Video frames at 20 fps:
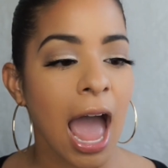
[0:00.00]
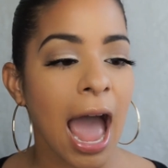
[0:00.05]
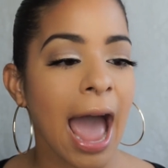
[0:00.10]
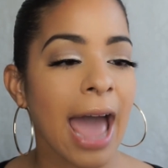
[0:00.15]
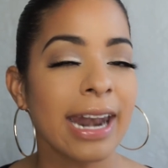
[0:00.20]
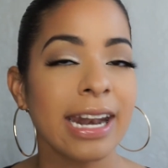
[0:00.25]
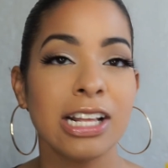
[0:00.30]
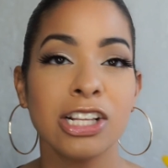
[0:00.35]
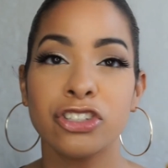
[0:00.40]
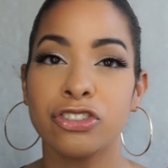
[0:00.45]

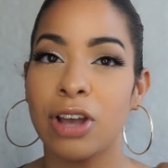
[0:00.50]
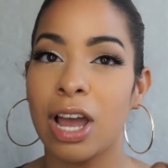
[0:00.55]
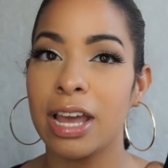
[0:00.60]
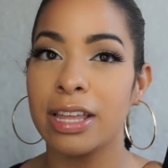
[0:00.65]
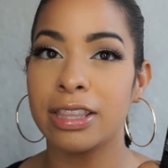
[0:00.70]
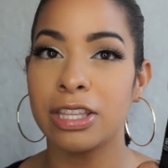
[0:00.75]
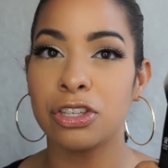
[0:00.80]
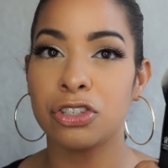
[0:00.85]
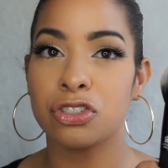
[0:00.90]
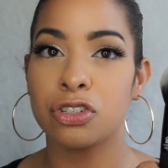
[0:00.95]
I didn't
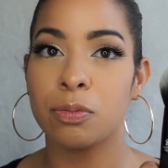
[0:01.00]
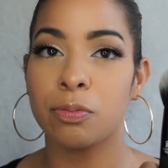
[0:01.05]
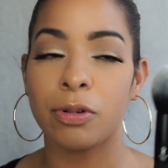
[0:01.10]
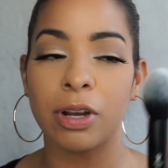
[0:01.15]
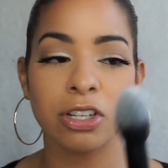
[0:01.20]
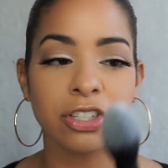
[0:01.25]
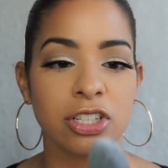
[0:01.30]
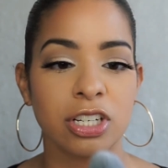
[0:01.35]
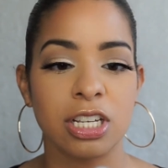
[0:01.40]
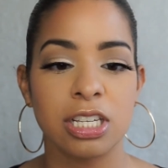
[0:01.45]
try these two
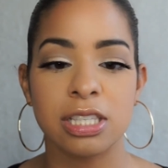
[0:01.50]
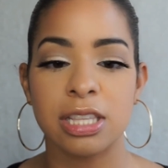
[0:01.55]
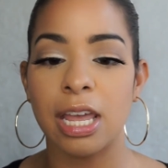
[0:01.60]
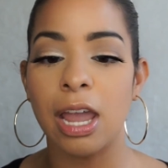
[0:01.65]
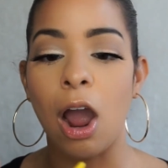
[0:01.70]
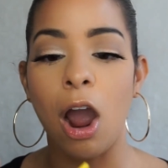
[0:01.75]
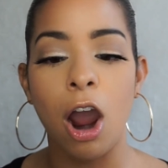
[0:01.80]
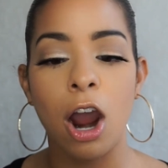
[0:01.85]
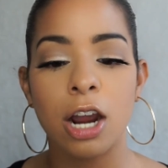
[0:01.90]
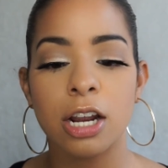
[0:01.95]
brushes.
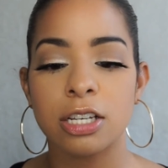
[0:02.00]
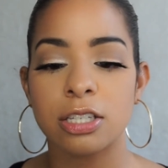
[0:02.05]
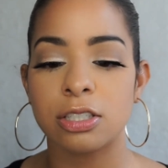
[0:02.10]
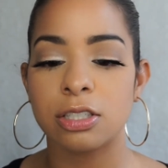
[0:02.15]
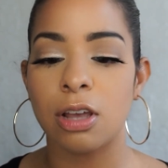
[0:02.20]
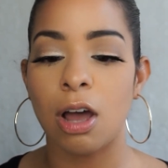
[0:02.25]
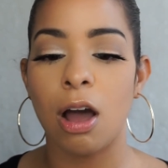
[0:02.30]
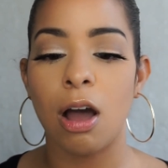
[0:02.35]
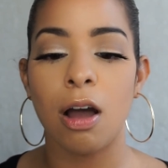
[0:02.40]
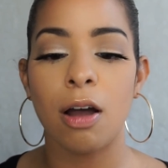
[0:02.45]
They are
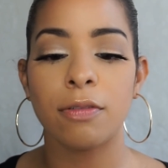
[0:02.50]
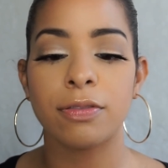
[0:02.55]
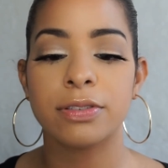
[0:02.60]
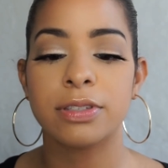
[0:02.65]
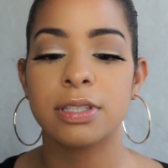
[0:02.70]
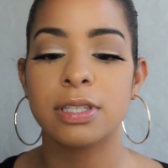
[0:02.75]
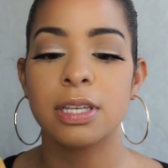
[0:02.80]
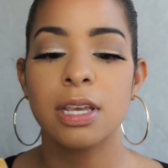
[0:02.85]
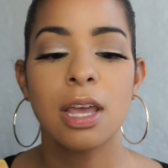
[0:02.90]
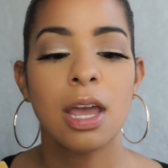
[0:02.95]

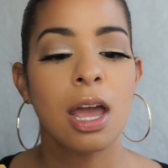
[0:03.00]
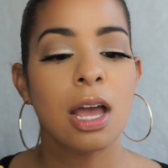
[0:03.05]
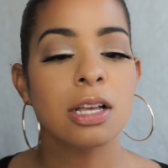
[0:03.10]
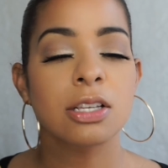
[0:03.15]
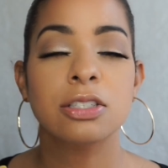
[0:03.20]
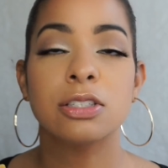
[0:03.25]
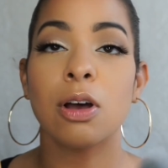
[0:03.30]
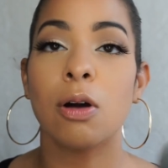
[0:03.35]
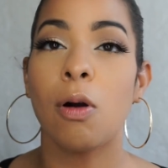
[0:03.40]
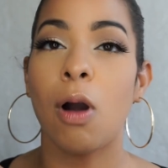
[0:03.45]
soft,
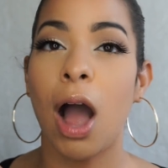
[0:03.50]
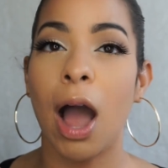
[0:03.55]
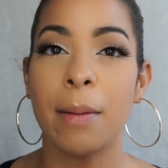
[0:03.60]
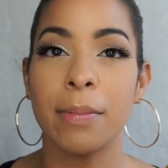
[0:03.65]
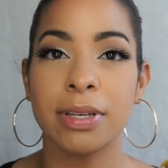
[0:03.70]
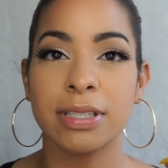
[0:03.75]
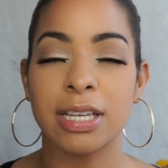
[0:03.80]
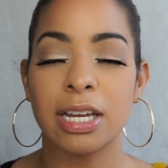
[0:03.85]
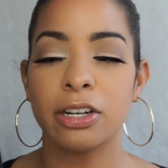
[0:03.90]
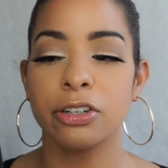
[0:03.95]
so
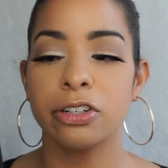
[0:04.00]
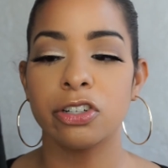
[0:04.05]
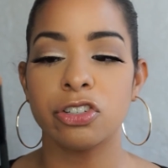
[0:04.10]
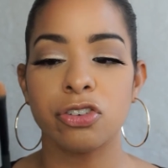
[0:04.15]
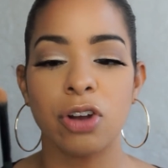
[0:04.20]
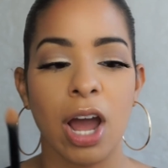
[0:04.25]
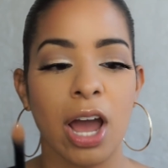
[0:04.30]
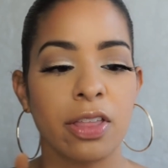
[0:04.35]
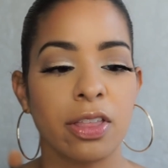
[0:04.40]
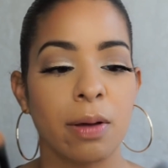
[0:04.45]
I'm excited to
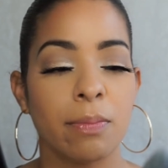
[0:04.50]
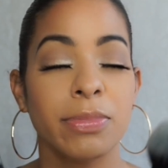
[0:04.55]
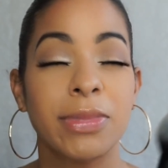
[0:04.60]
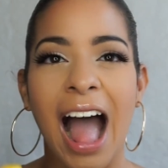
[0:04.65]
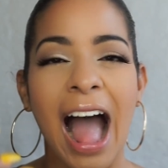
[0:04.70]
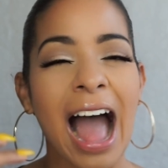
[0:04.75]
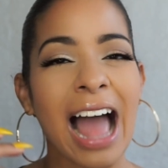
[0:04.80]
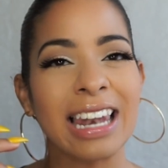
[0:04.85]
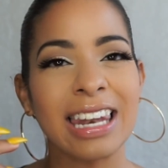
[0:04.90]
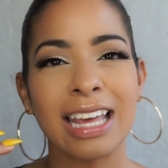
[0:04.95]
try them.
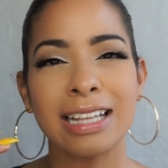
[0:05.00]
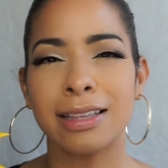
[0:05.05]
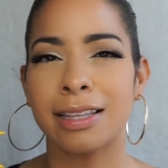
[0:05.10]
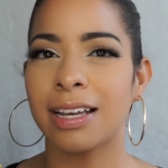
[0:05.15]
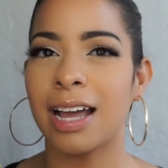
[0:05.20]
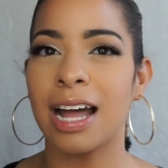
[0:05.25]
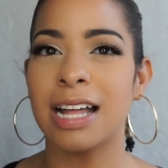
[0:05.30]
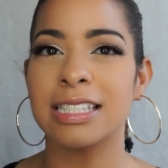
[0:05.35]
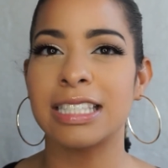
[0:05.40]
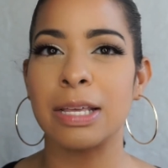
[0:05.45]
I like the
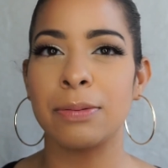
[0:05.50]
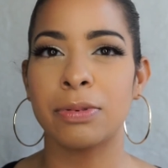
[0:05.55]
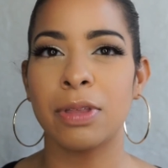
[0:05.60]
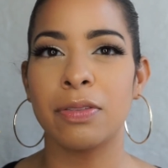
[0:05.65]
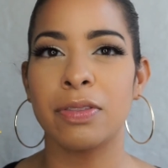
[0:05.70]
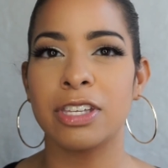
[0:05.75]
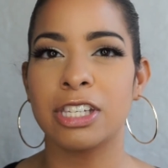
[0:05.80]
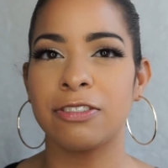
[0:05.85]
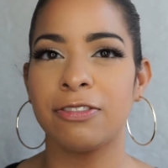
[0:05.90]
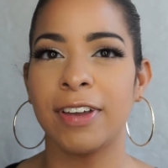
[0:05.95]
concept
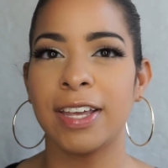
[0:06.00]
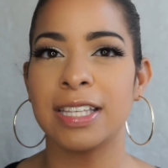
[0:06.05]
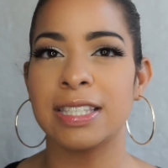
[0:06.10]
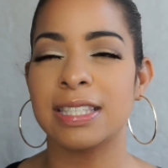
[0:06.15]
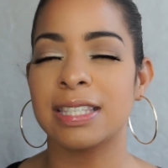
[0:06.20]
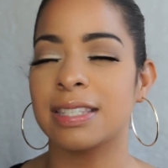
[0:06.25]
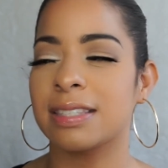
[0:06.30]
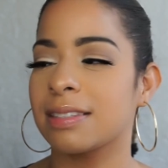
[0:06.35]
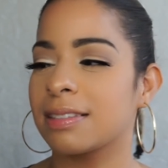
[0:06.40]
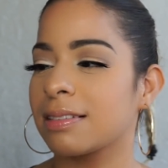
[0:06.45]
of this
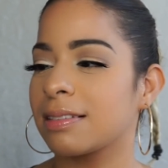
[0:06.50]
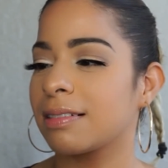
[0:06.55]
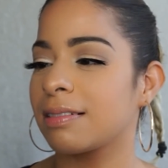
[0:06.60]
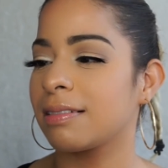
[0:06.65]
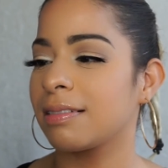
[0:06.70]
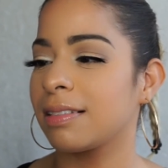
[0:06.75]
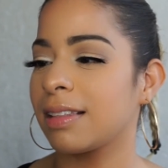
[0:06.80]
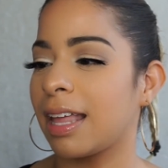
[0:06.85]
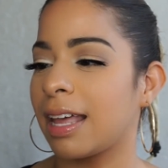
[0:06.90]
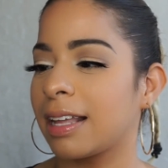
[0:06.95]
face,
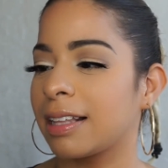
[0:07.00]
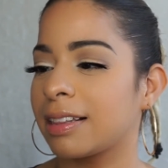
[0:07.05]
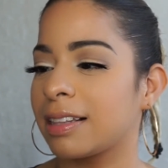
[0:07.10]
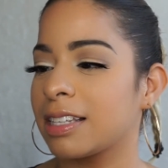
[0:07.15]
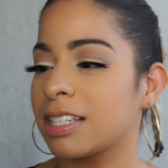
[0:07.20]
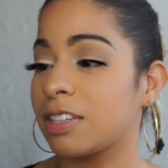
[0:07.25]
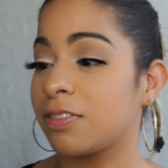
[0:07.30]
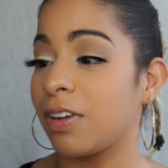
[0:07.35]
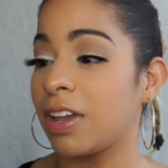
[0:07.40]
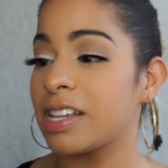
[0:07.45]
like
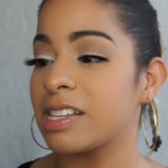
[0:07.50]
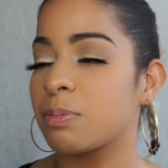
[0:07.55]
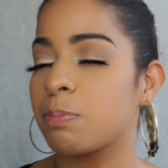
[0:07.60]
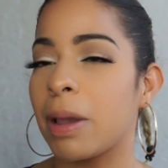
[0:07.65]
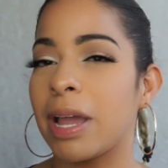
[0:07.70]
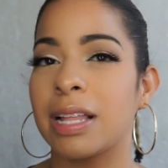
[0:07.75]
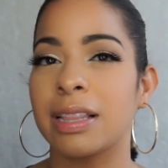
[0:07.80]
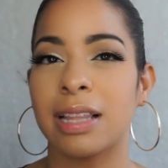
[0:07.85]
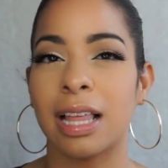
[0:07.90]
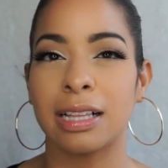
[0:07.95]
this face
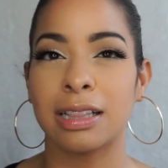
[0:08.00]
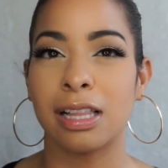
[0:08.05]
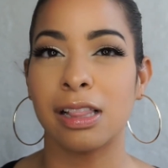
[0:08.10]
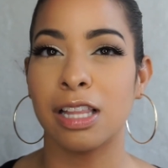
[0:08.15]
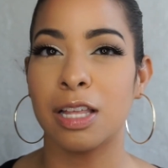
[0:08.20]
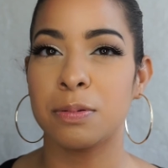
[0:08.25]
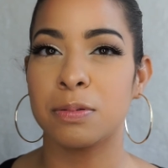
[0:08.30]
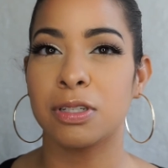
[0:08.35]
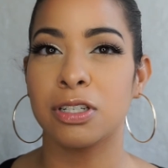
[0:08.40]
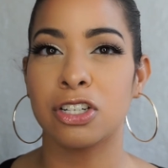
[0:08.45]
paint, like the
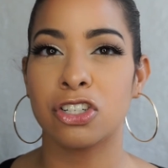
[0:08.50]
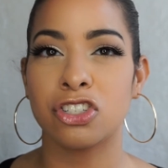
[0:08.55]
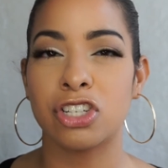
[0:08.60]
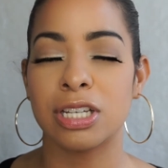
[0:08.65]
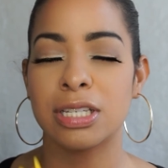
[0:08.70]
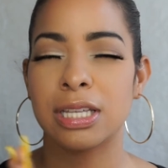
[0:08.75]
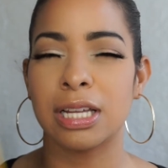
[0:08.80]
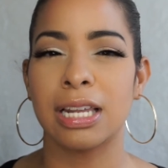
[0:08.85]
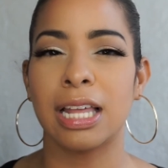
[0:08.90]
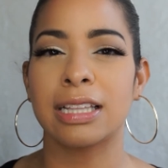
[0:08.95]
lips and the
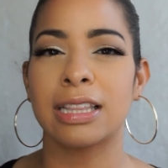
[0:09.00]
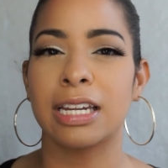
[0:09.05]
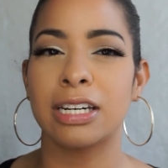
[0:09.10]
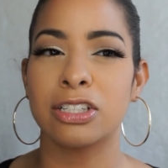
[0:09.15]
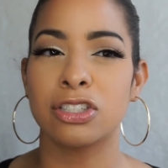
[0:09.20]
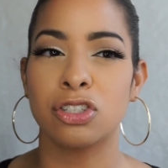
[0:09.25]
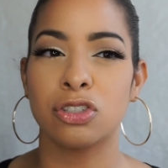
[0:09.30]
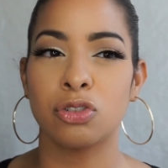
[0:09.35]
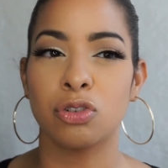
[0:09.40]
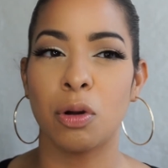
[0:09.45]
cheeks. I like that
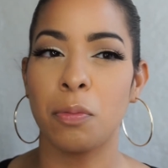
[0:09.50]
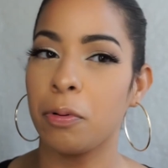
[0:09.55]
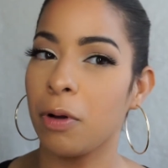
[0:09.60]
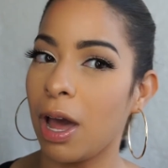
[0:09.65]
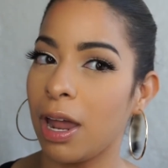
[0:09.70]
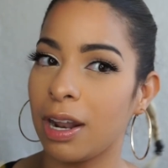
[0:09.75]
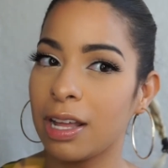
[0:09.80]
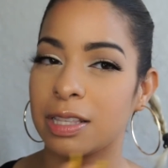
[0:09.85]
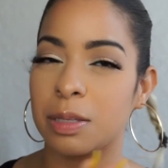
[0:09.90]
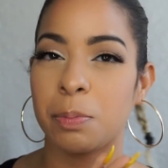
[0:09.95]
it's a dual
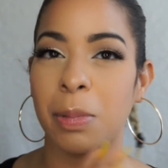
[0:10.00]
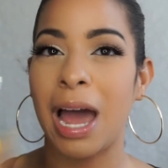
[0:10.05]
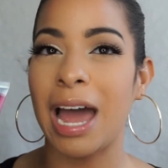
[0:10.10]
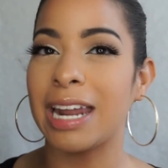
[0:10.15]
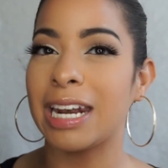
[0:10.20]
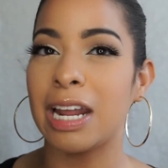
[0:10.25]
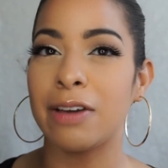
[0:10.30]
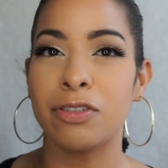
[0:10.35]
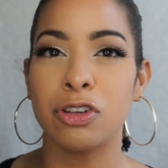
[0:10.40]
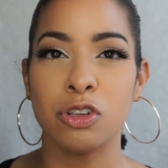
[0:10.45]
product, but
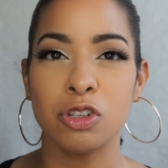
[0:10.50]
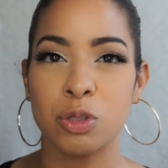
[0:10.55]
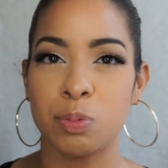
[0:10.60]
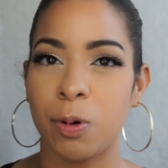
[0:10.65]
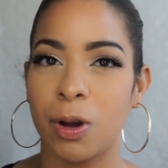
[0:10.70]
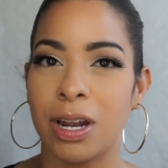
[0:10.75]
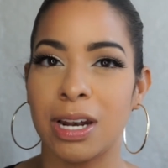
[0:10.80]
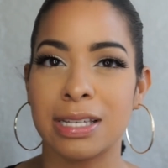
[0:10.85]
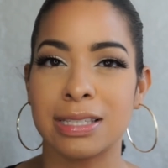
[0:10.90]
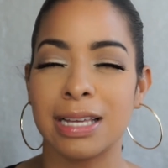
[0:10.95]
I never use
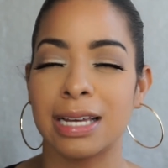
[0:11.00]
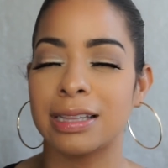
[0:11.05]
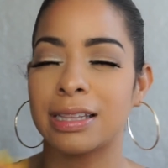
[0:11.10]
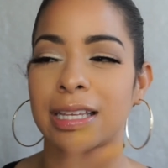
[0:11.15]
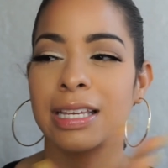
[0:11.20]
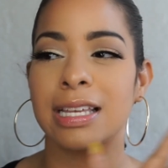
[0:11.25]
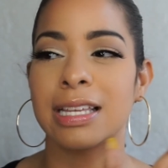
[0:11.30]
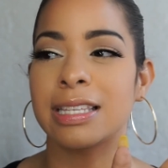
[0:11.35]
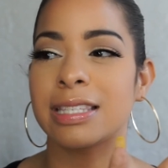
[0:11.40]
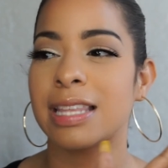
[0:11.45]
products like
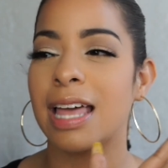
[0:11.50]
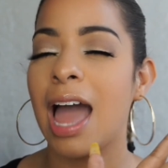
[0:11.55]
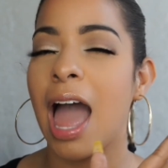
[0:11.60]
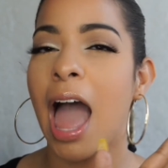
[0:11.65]
these.